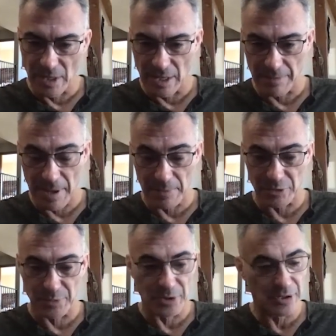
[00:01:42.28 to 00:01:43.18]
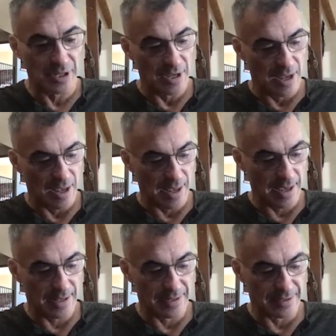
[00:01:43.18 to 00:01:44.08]
at Babelsberg
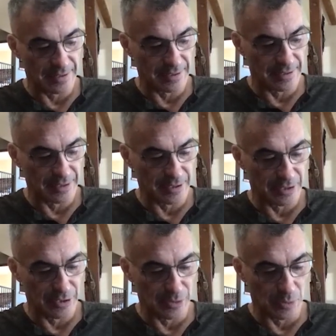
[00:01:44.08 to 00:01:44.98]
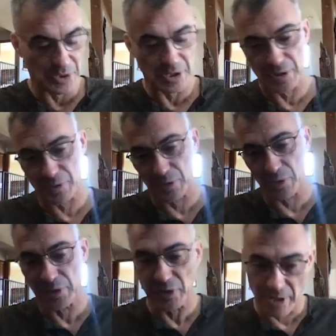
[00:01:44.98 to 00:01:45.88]
and when they, you
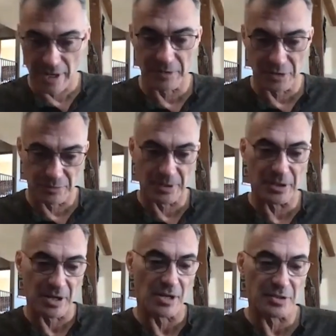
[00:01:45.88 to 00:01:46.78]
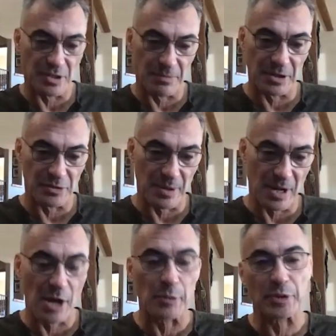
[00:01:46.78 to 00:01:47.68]
know, we started having these big concept meetings about
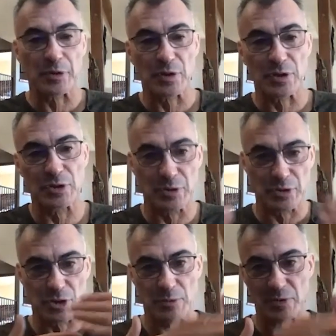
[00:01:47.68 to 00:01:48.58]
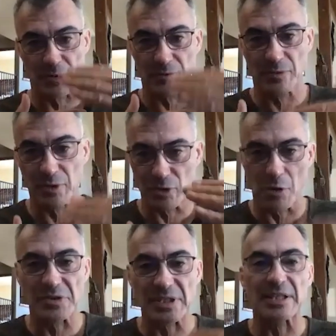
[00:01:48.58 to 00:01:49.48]
how we were going to do it in terms of there's
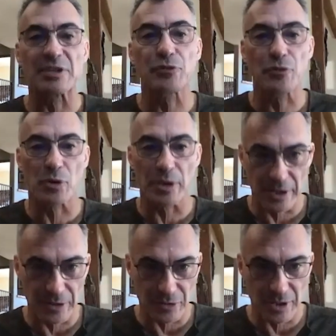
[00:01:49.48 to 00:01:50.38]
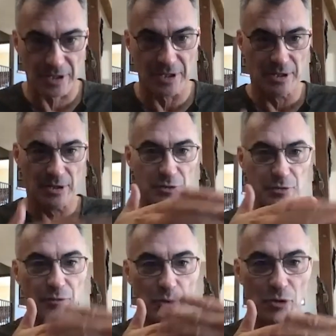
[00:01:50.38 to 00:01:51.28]
always at least four layers, right? Your
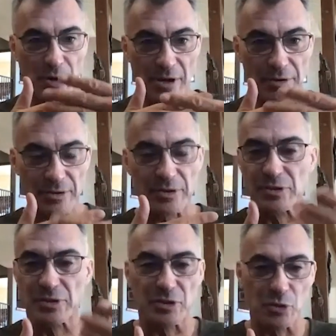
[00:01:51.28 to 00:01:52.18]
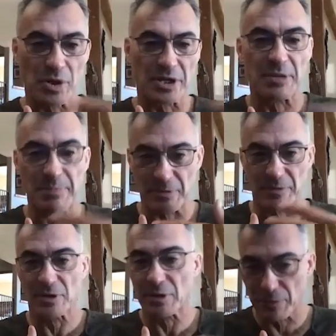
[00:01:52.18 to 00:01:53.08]
foreground, just because you want to keep
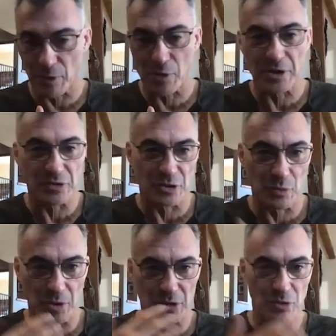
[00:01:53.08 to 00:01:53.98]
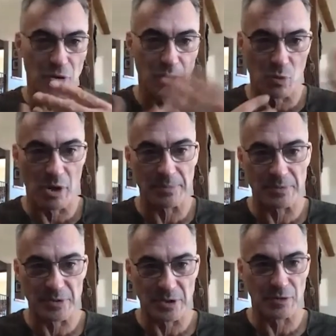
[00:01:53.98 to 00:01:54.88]
infinity focus and you want to do all the
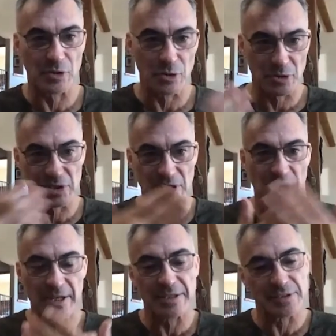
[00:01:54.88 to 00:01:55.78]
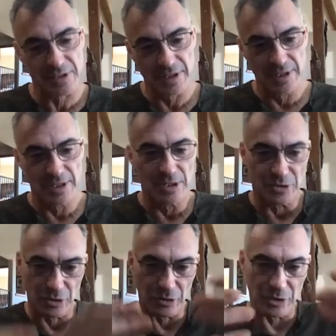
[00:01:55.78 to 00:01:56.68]
wipes and stuff you could or the slide ins. Mm-hmm.
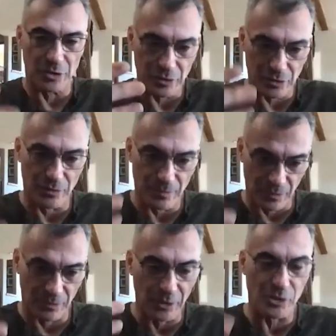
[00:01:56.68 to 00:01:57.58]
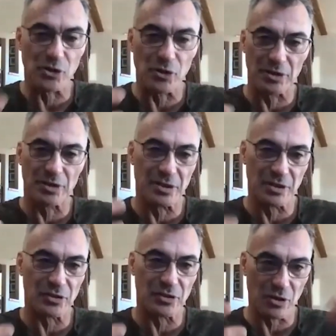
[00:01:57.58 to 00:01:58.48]
So there's the first unit that
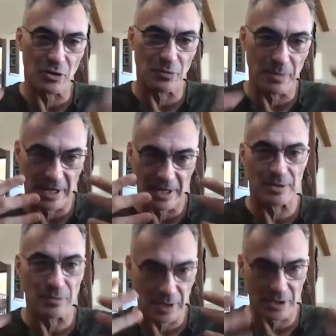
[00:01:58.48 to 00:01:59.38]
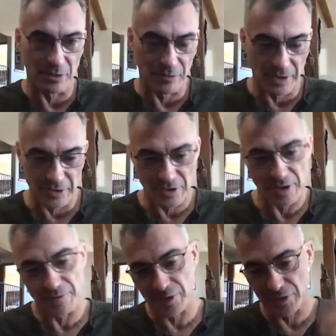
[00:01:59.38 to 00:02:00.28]
does all the main right in your face
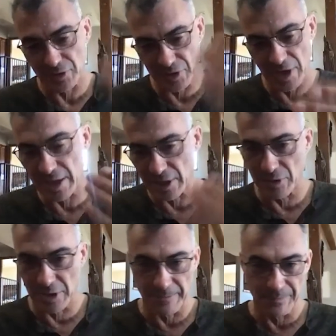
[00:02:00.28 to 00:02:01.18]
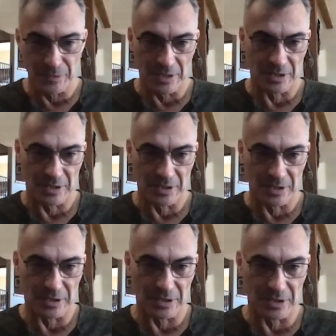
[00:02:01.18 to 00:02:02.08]
stuff. There's the second unit, the
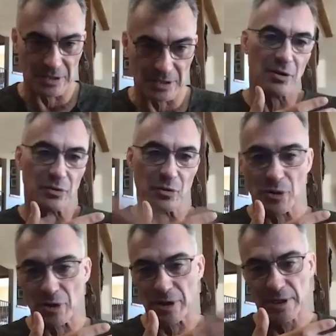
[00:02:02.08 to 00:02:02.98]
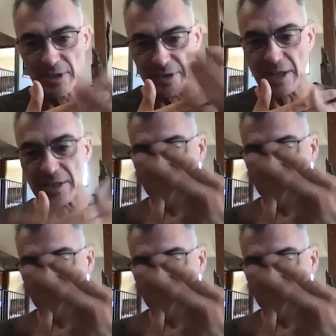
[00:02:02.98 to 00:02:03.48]
background or second